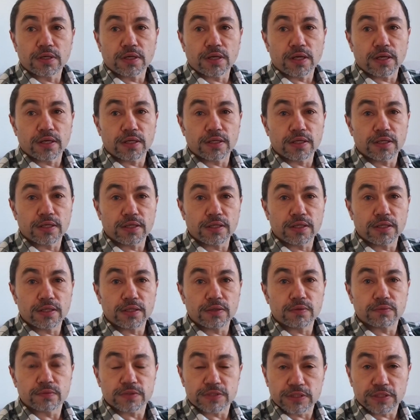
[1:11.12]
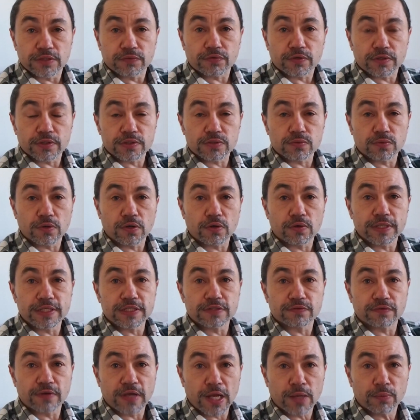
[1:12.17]
and he was different as well.
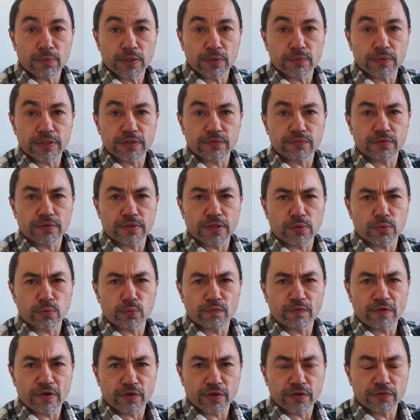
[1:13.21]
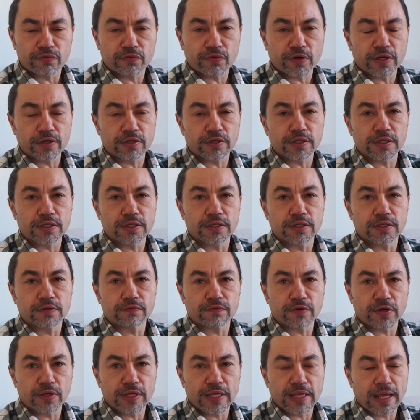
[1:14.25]
His family were different. They were very friendly,
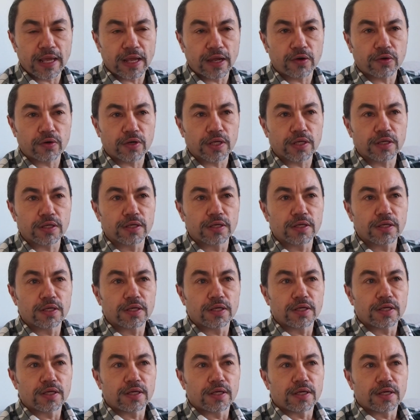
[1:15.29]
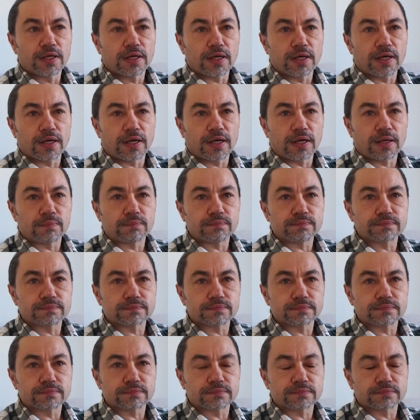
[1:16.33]
very caring. Um,
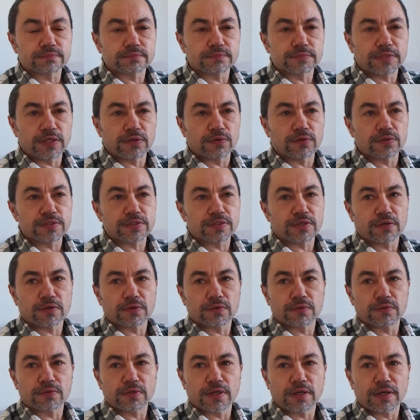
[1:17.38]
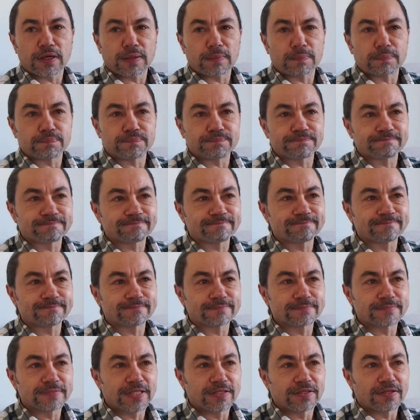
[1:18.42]
and also, um,
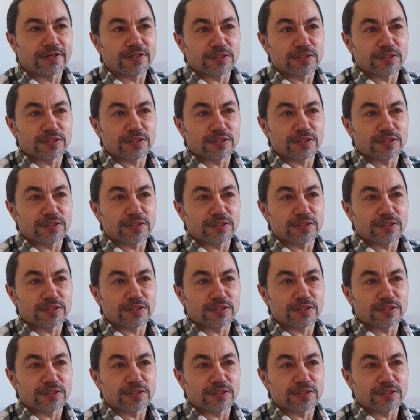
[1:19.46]
I